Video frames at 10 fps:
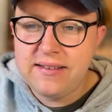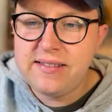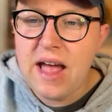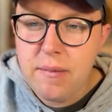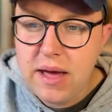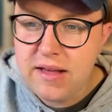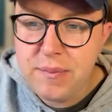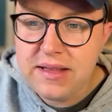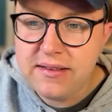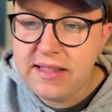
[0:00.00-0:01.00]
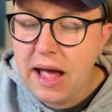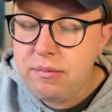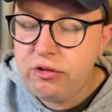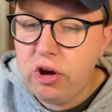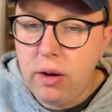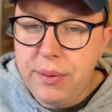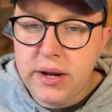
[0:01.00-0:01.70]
It's being stepped up.